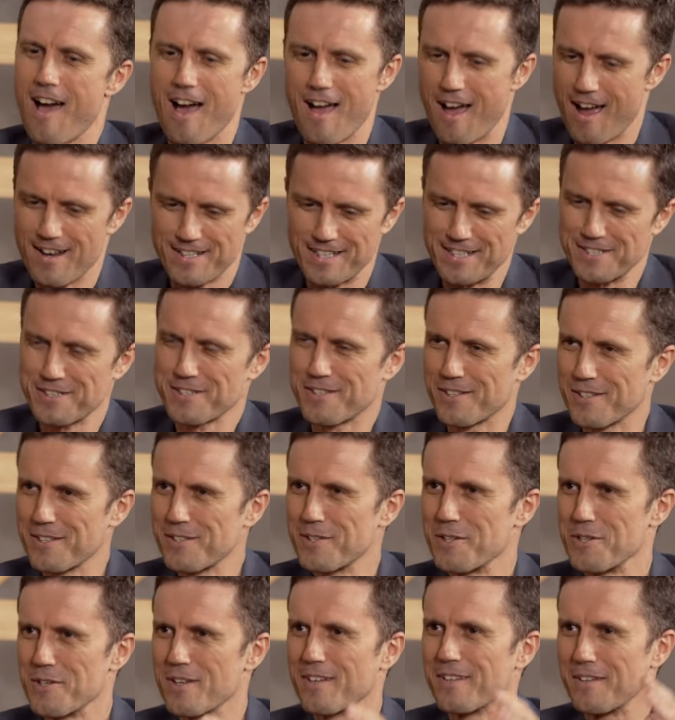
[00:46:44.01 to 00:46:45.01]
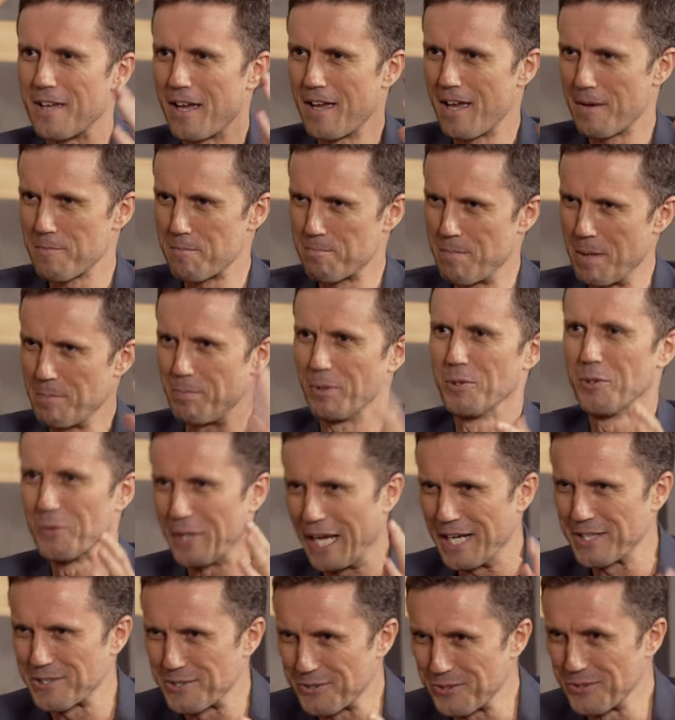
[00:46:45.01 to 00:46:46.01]
I think people
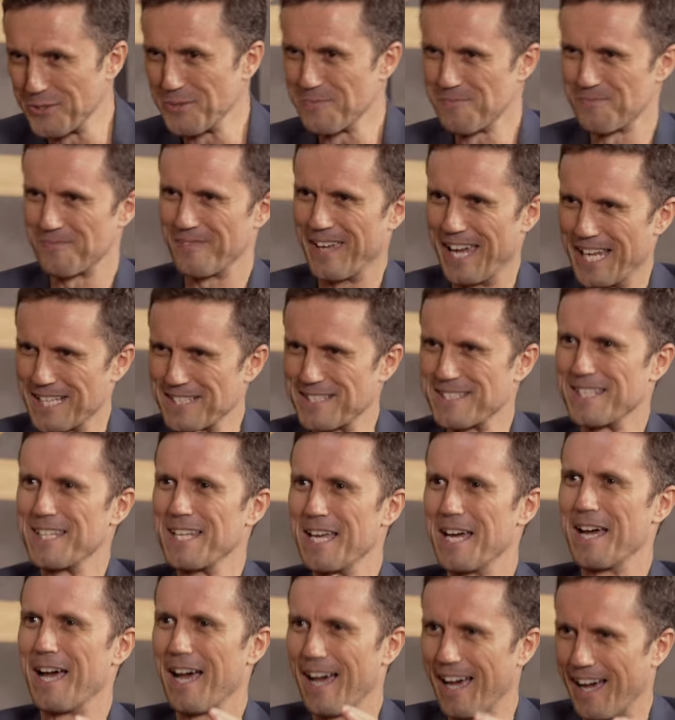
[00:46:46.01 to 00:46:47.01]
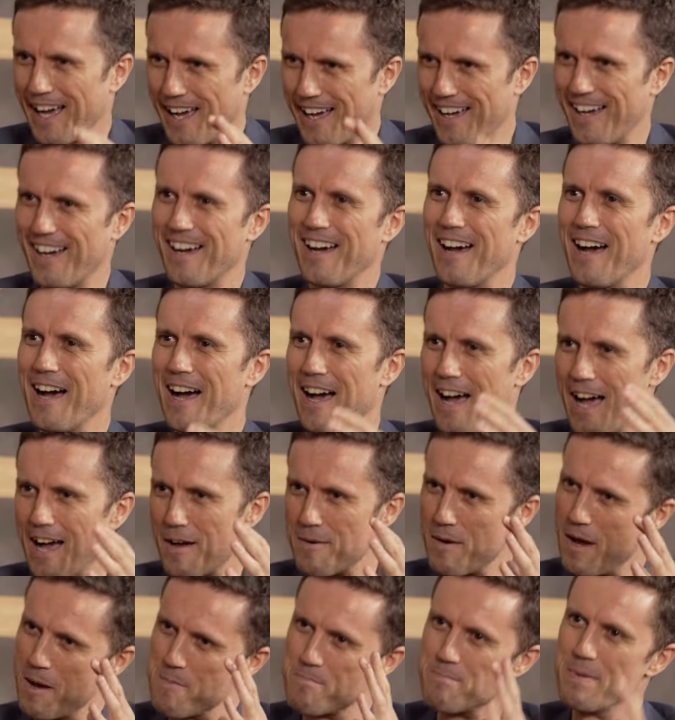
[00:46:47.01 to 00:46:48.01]
look at you and see
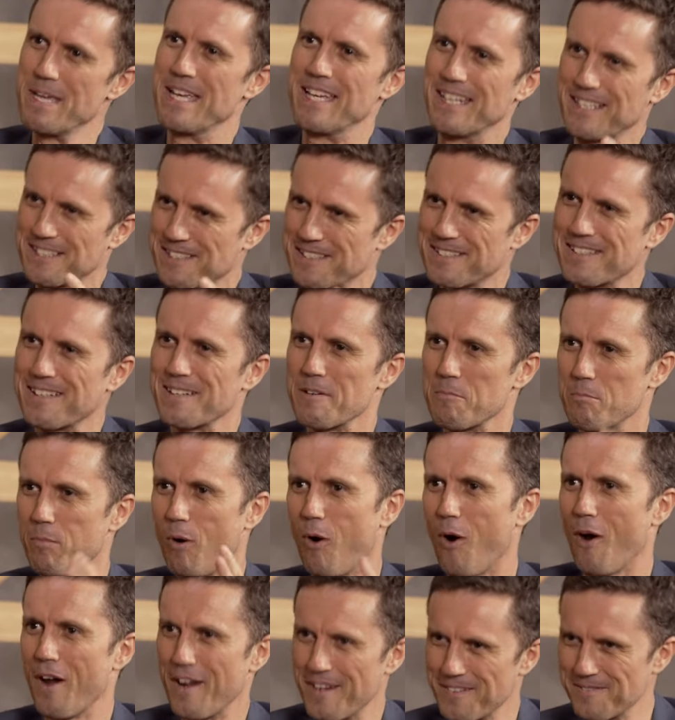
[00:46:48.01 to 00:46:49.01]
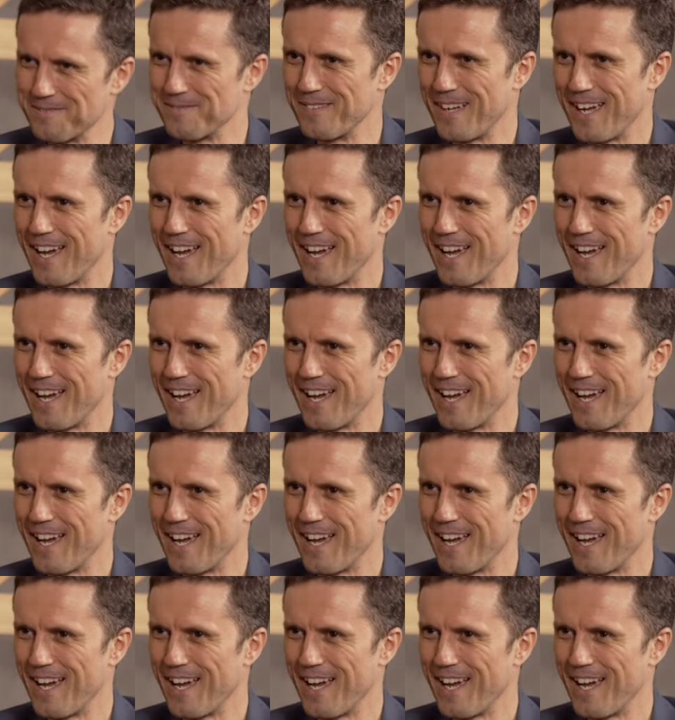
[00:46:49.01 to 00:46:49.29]
a big boy.